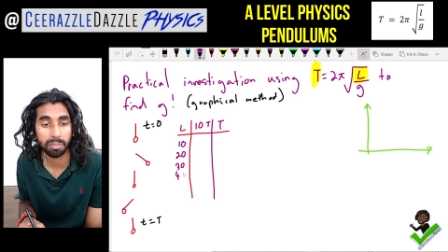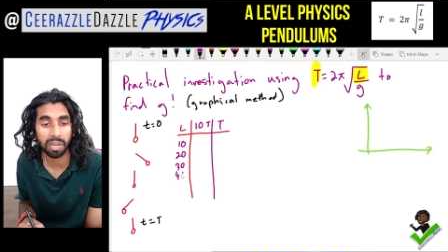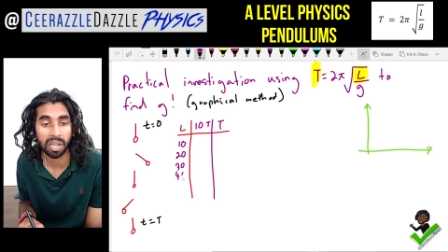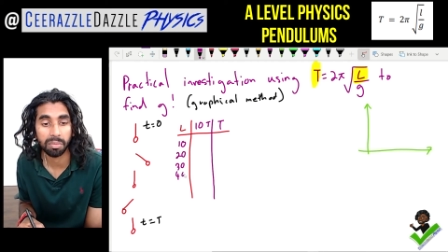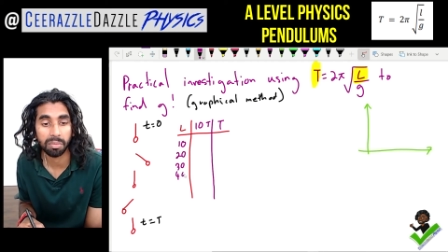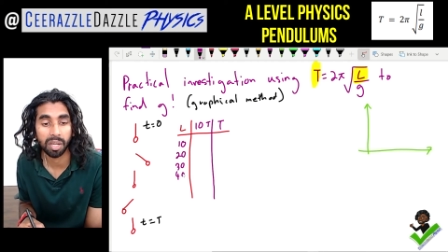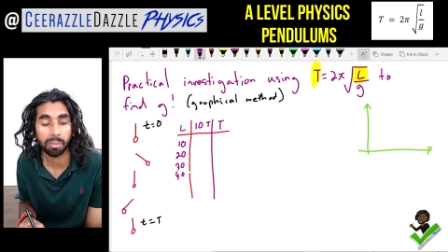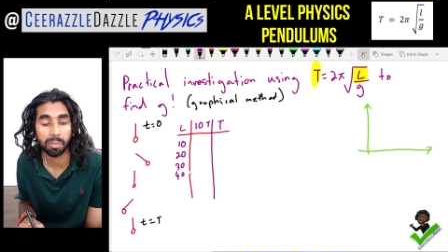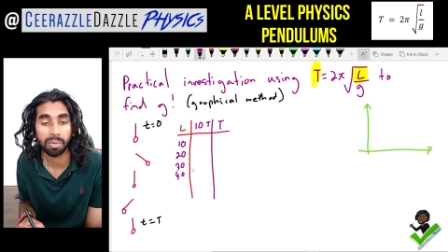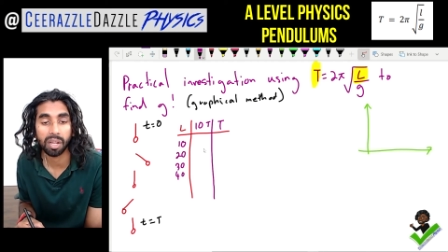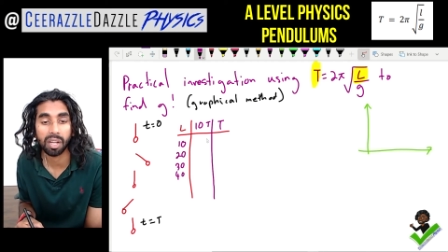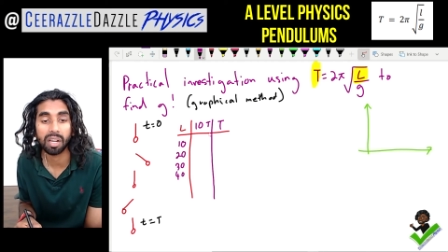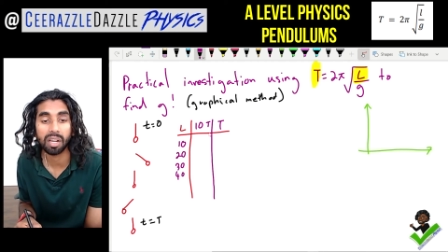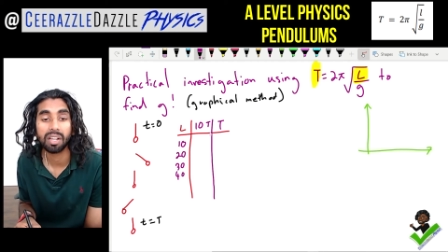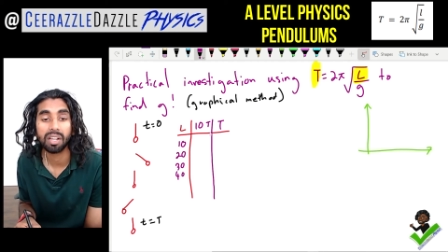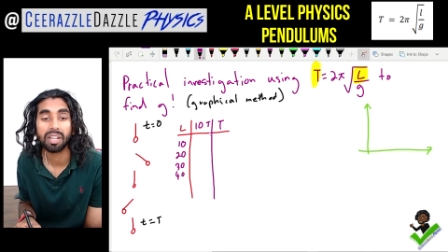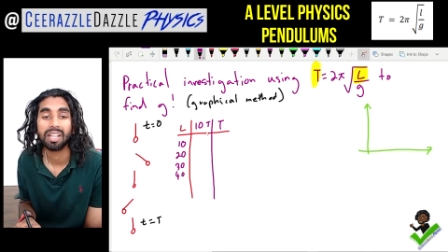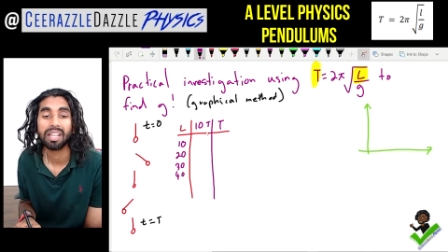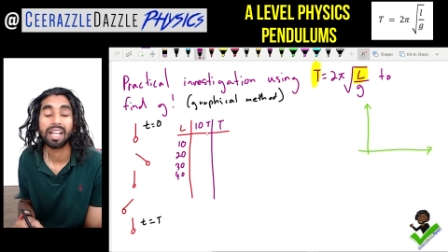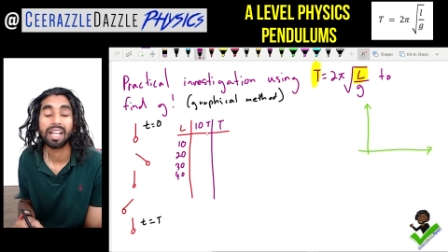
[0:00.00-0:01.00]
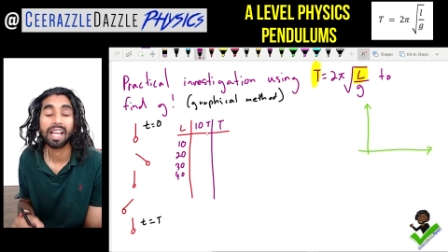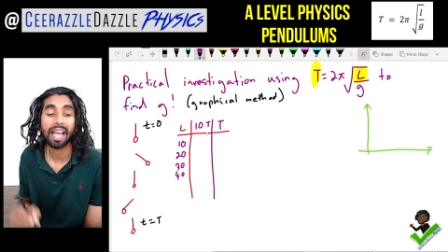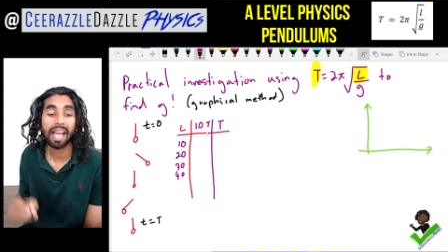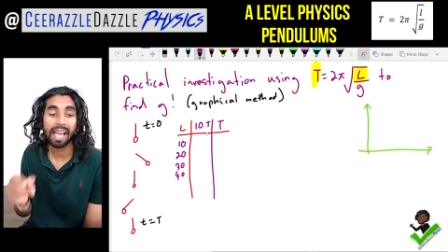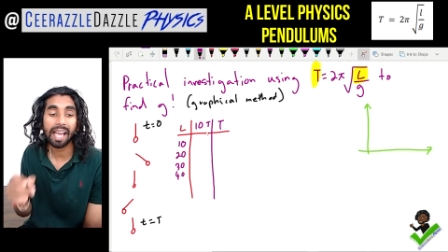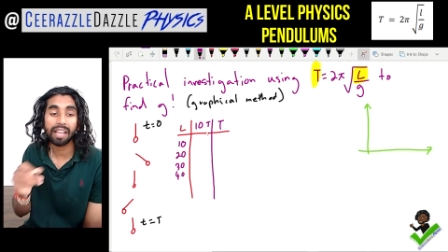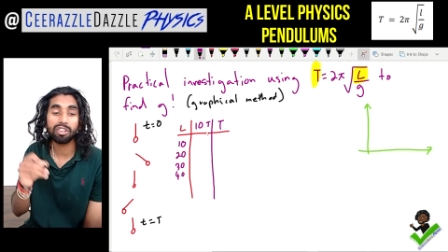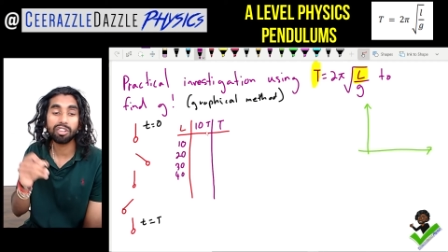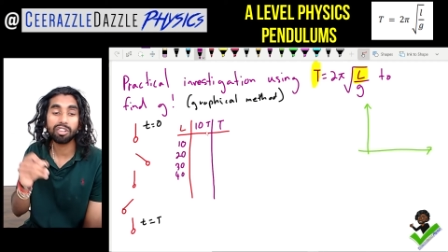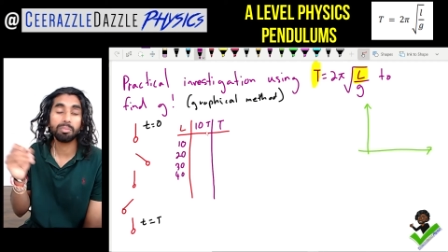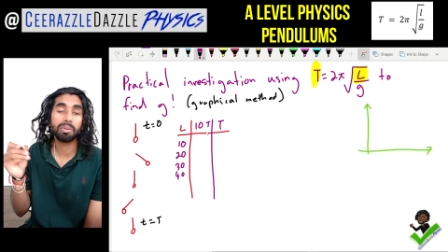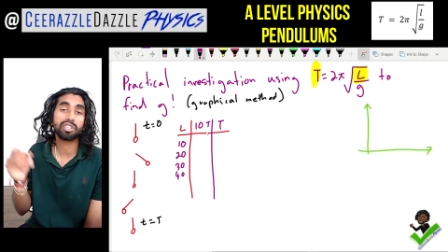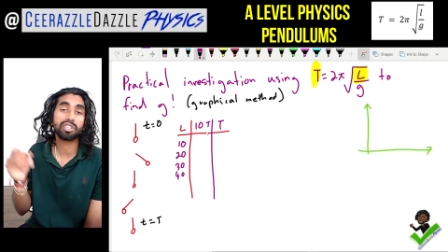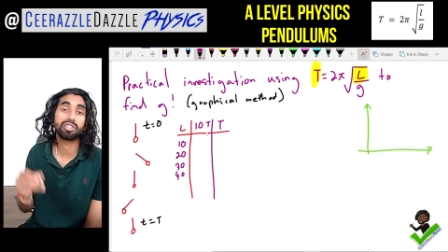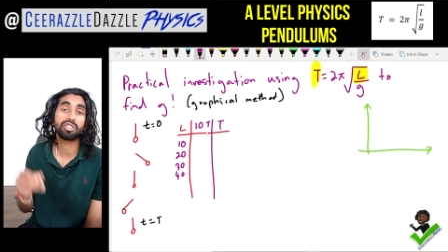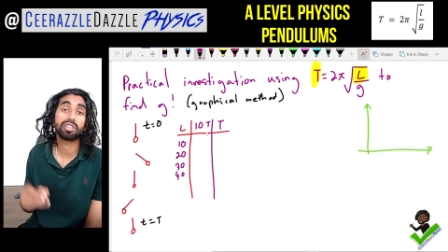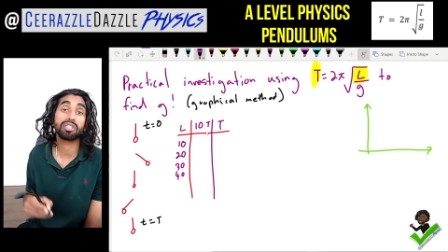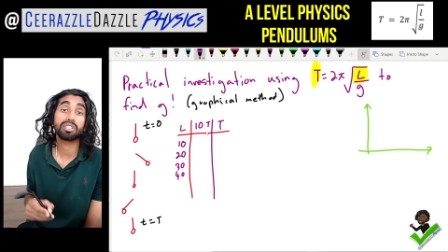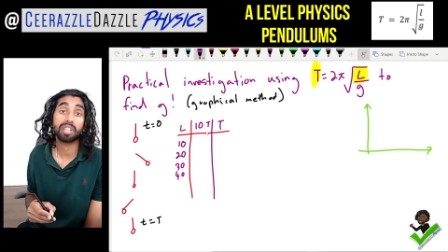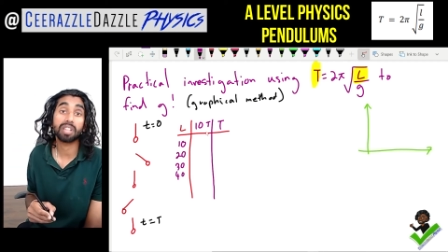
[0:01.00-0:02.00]
blah, blah, blah. And you
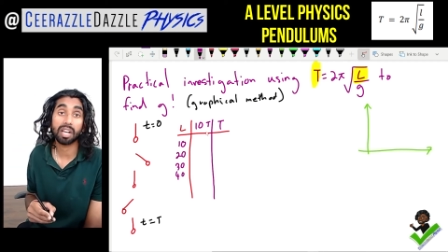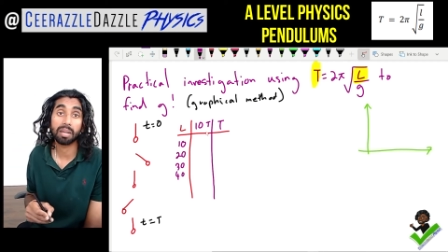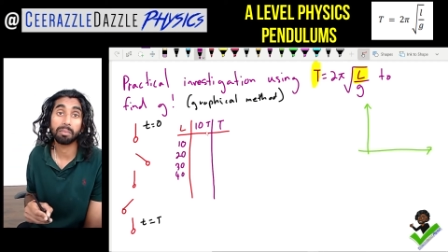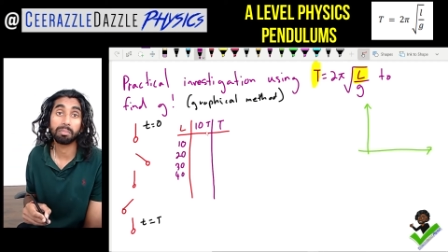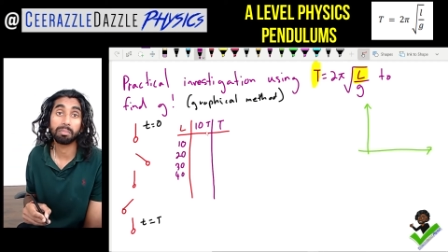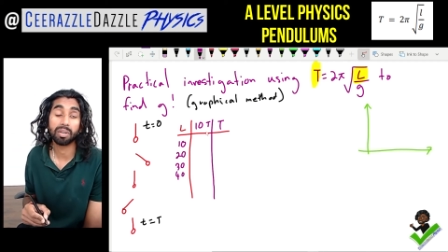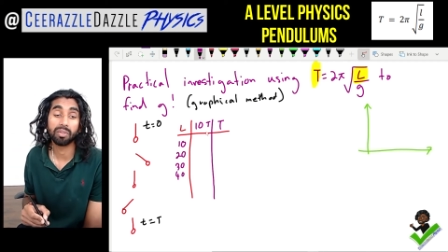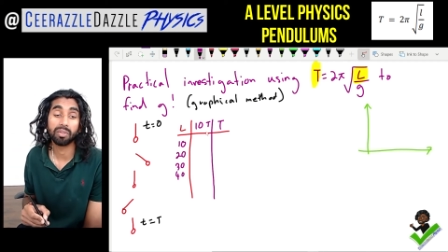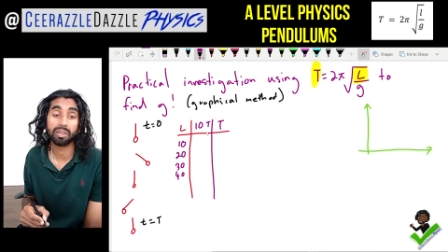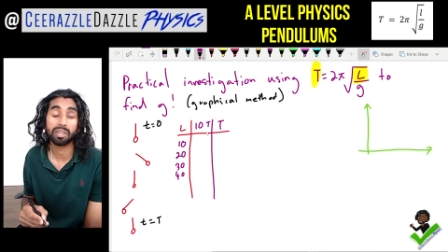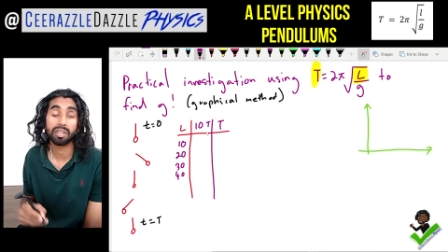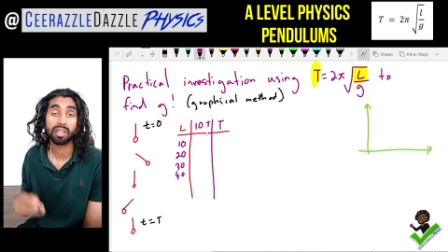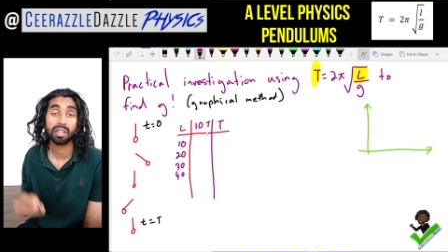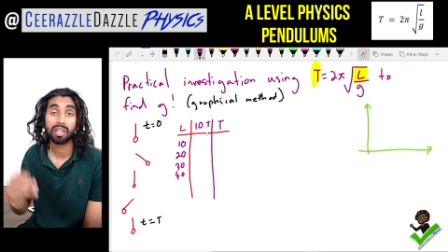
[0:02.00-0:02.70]
measure the time period.